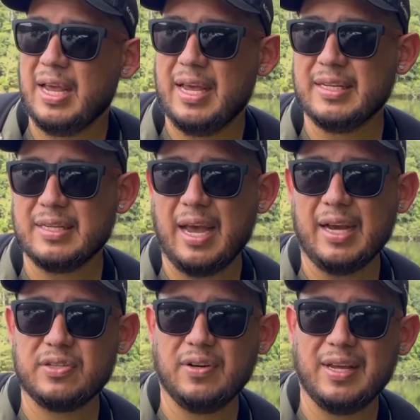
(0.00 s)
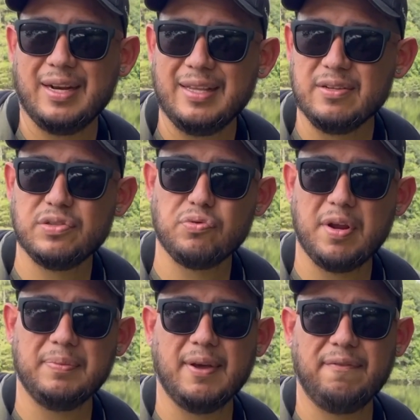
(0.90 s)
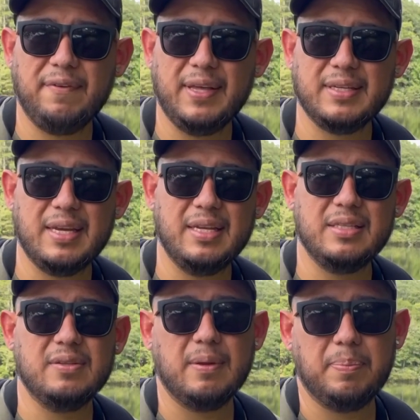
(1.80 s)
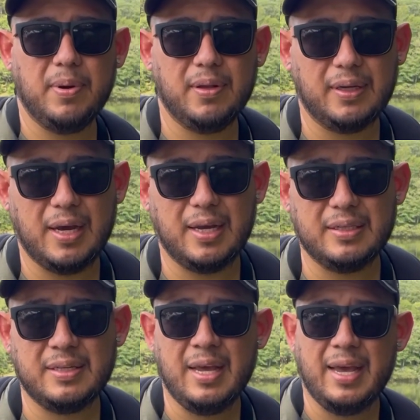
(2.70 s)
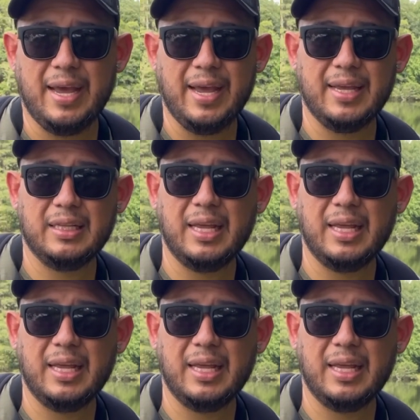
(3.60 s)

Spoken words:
Is actually a little stream that fits into the pond, guys, and